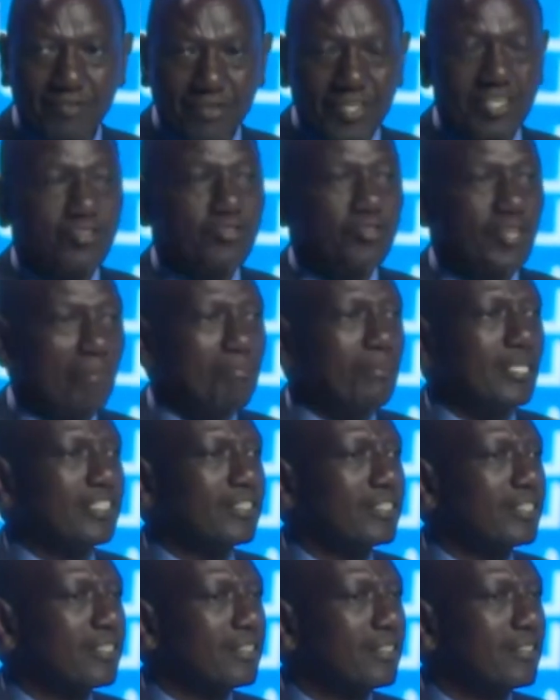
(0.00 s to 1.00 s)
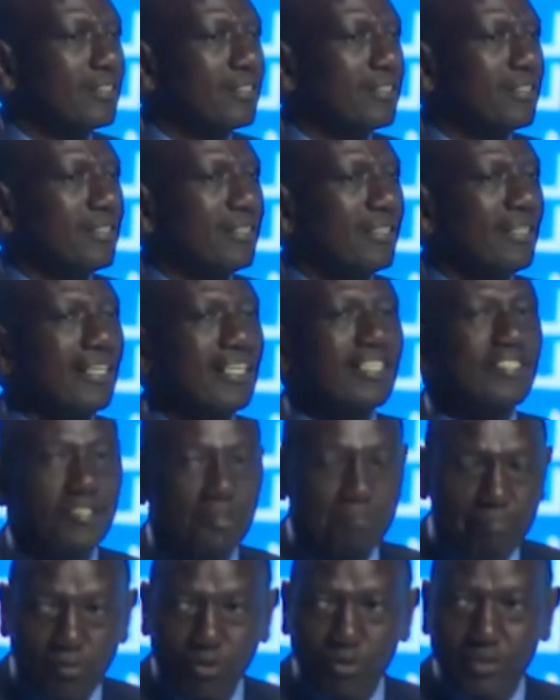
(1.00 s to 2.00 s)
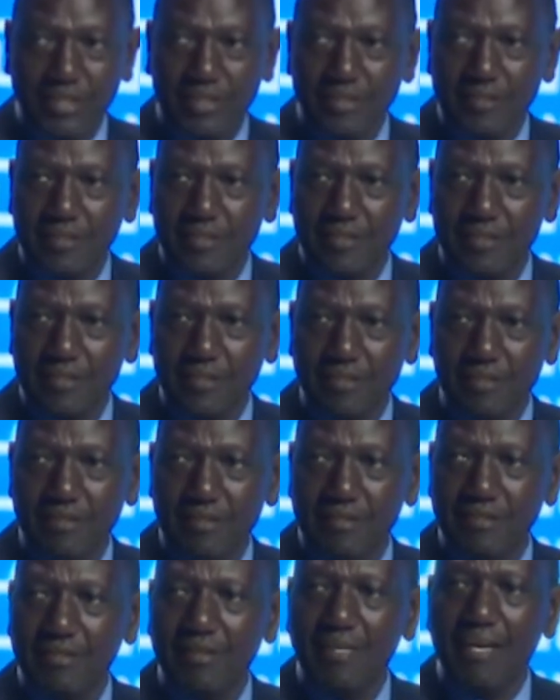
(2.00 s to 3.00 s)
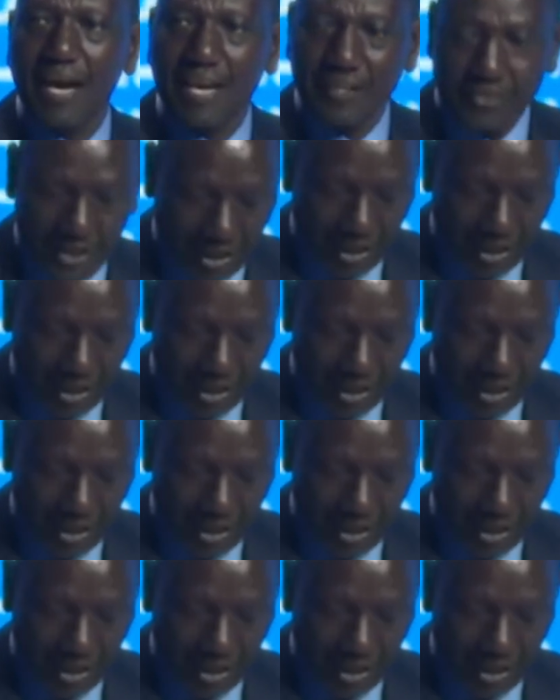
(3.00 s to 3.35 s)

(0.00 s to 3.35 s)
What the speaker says: this summit is important. I